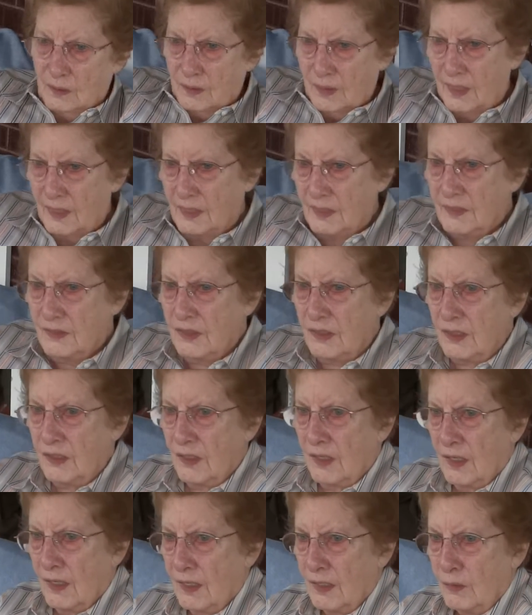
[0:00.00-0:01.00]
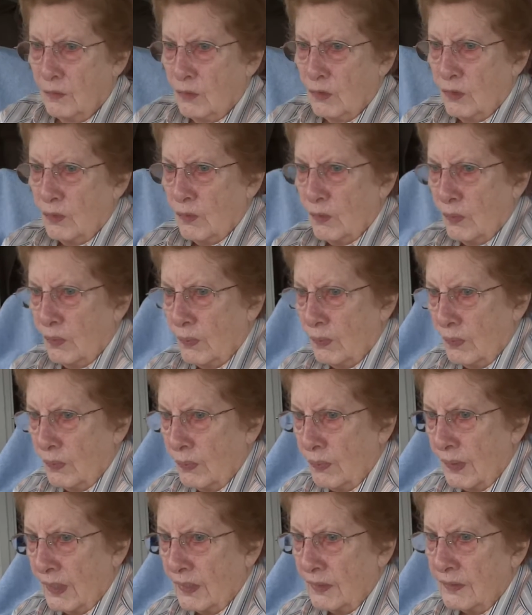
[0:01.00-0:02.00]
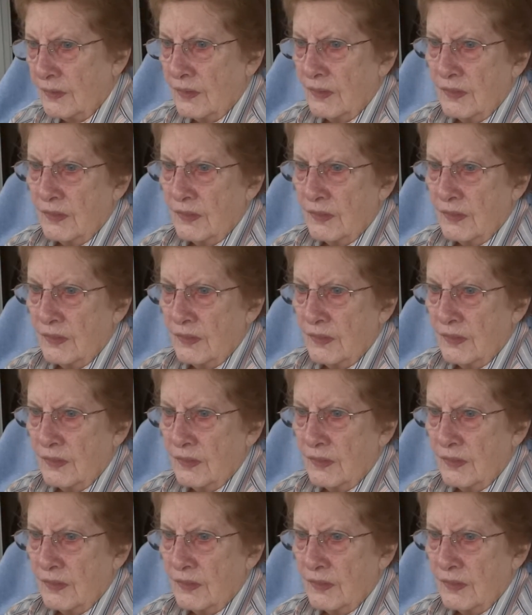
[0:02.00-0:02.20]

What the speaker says: Nancy and I were about